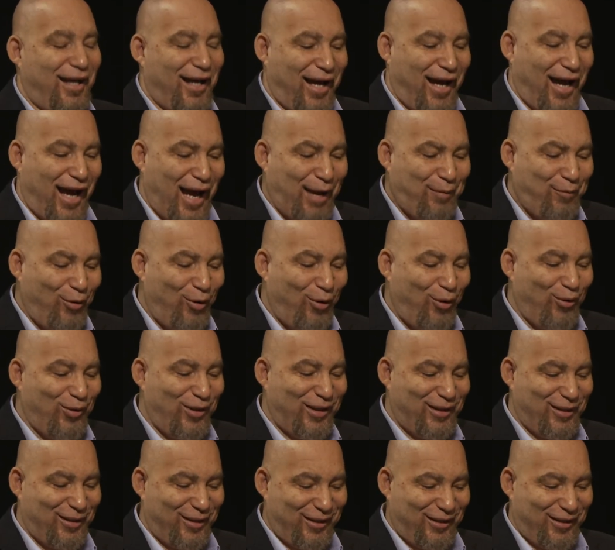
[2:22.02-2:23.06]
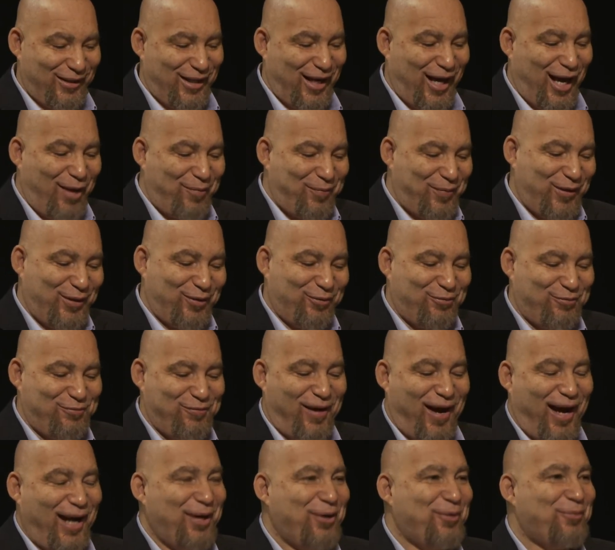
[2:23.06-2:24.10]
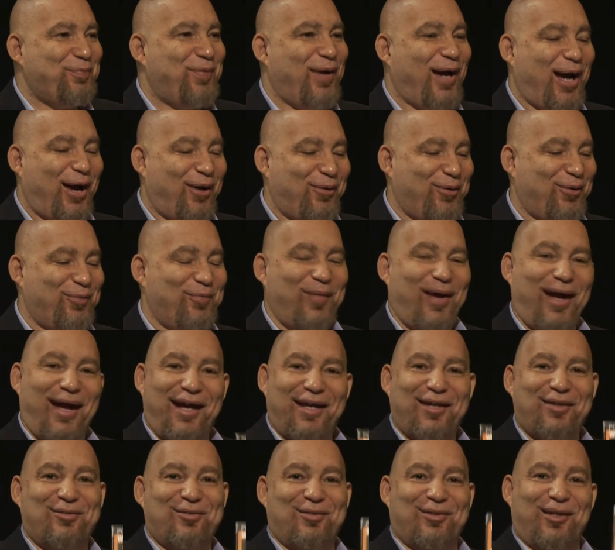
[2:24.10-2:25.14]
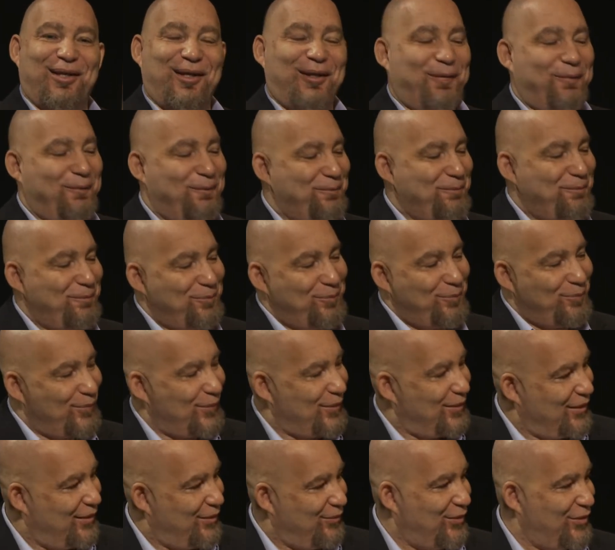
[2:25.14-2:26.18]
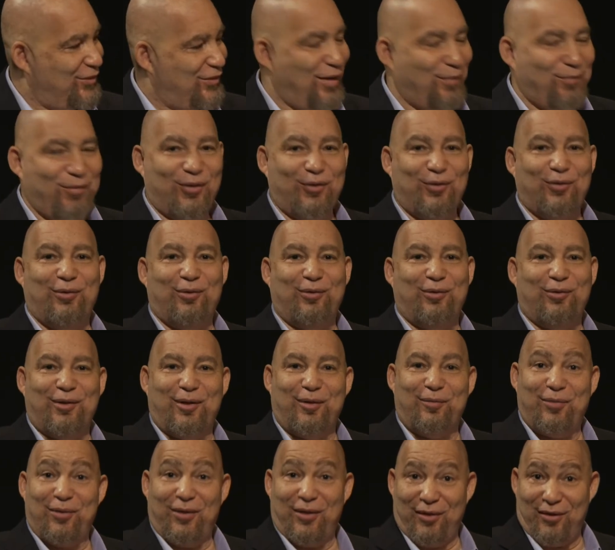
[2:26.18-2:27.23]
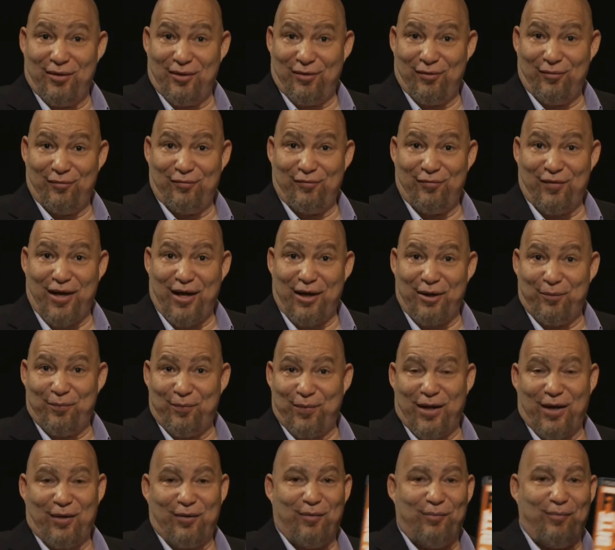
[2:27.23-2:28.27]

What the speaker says: I'm holding a copy of Firepower Magazine, which I'm going to hold up here. Firepower